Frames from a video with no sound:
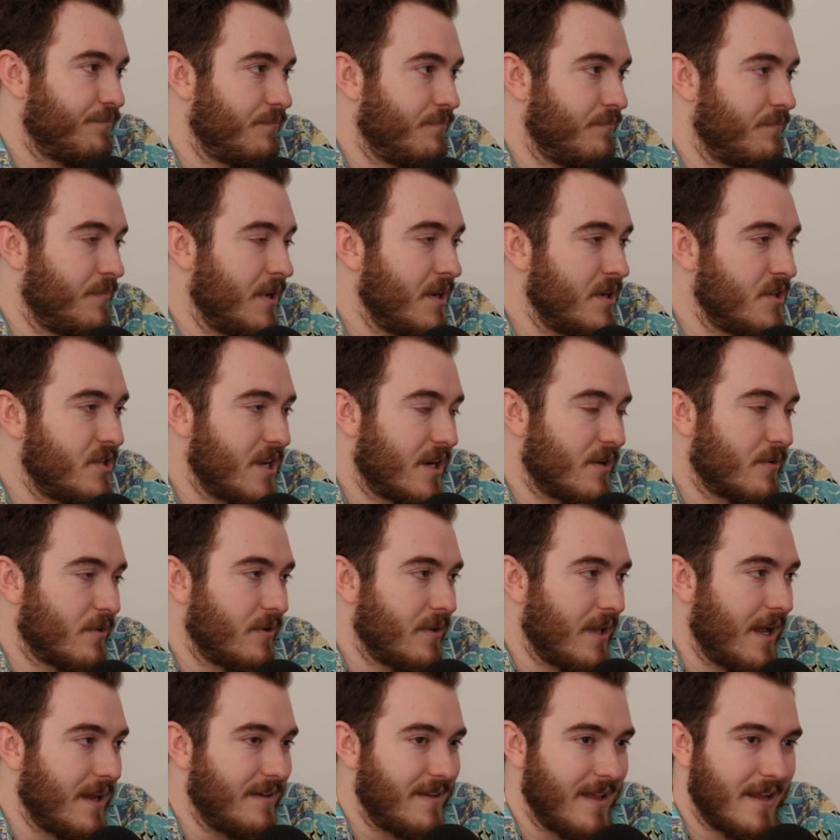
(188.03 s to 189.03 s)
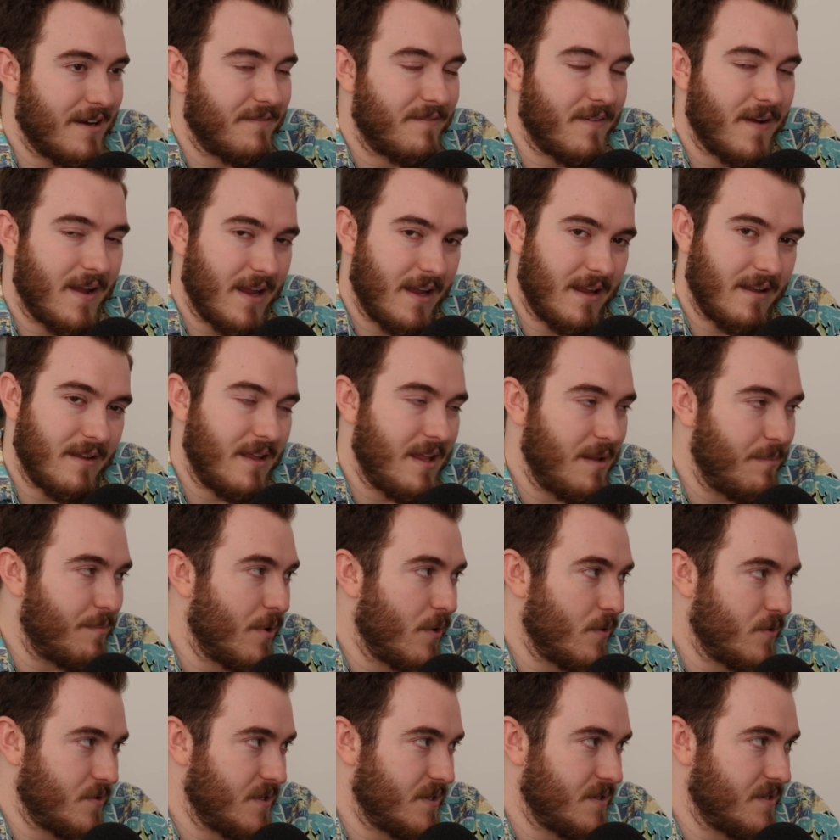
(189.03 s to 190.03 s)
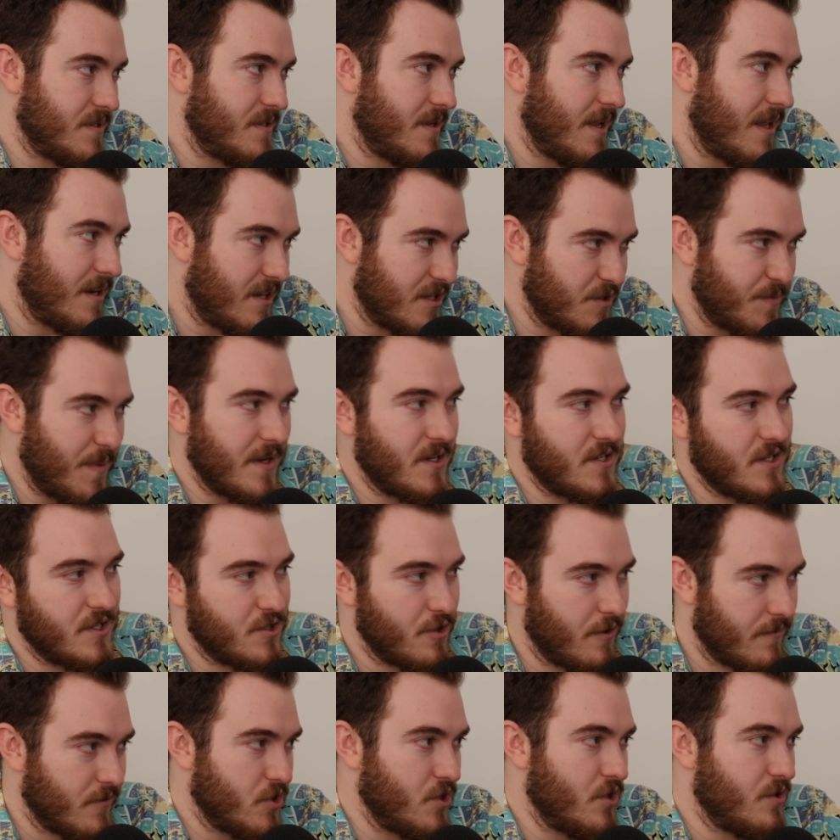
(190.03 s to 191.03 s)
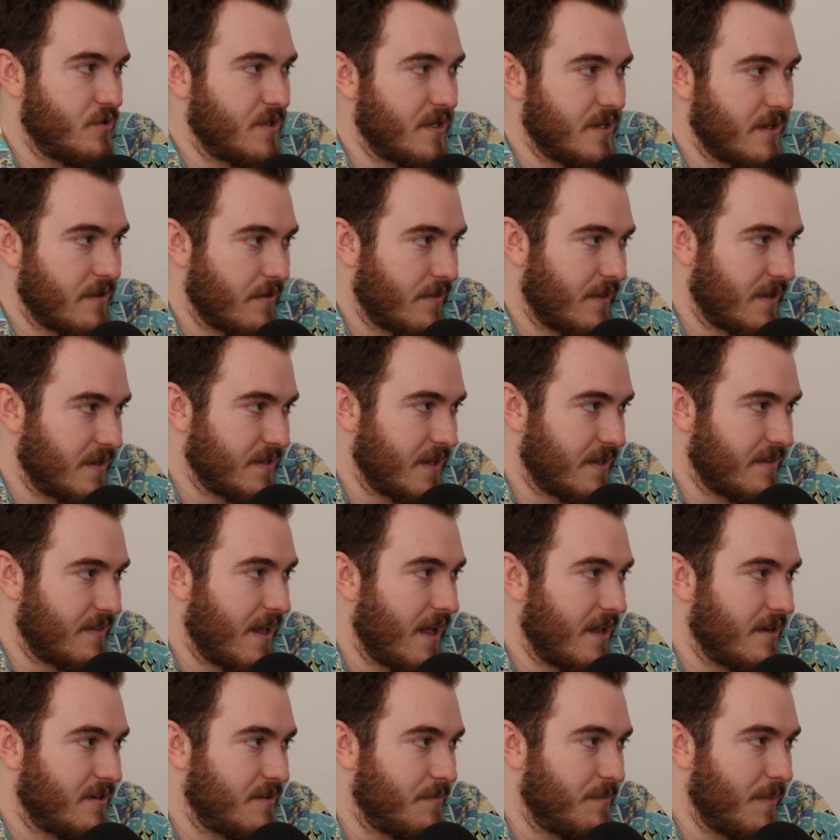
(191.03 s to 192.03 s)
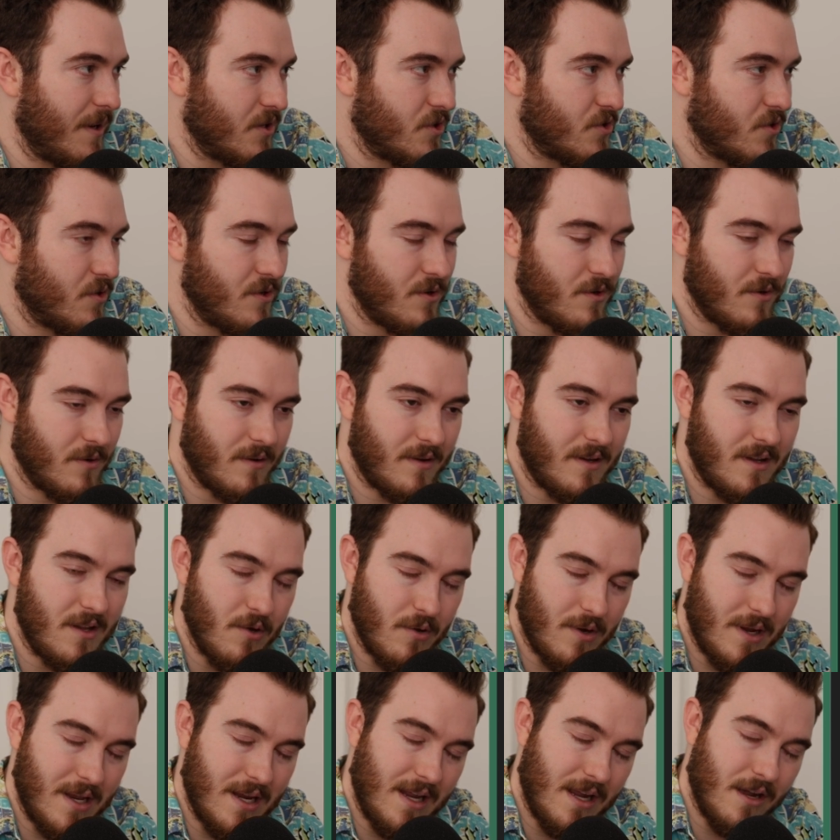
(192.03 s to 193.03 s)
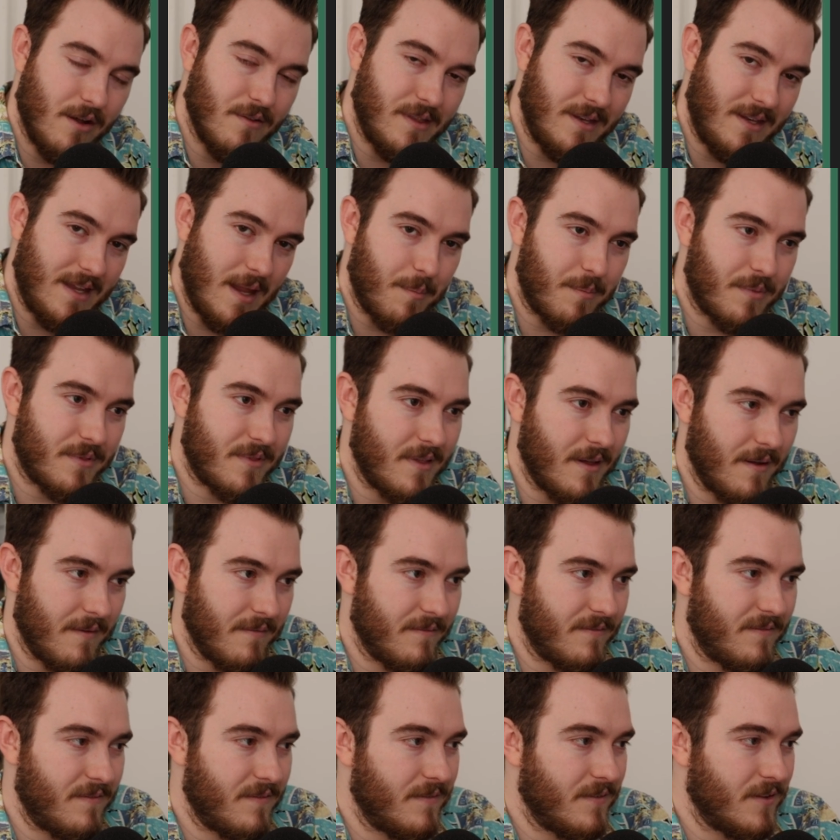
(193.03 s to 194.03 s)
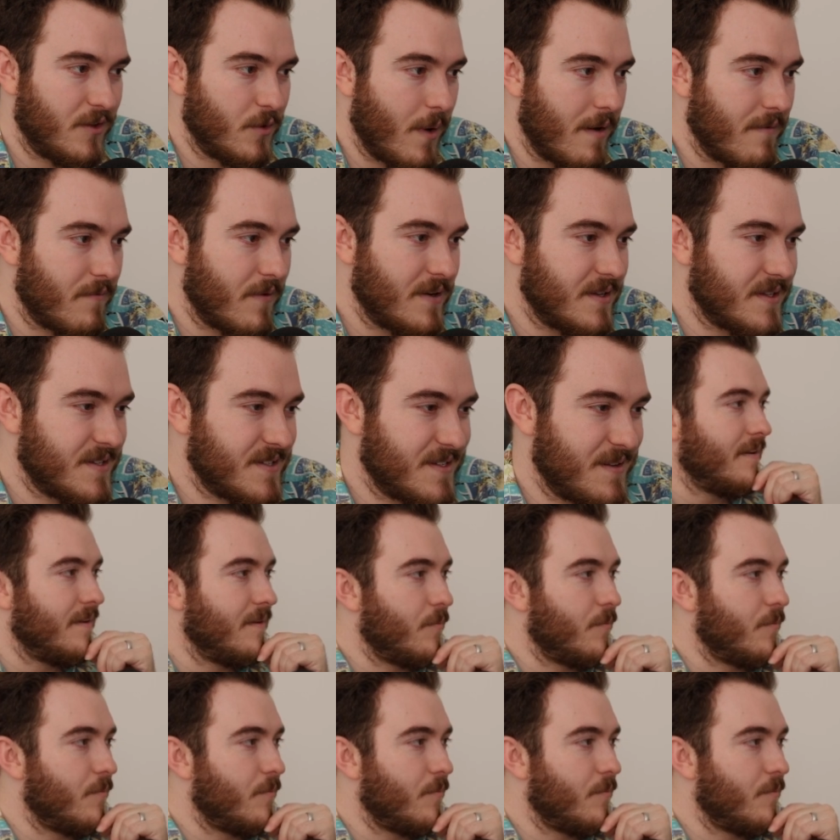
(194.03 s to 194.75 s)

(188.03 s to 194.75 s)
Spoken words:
But in general, identifying key poses, anticipations, overshoots, and other things like that to make sure you're getting all the depth of the reference.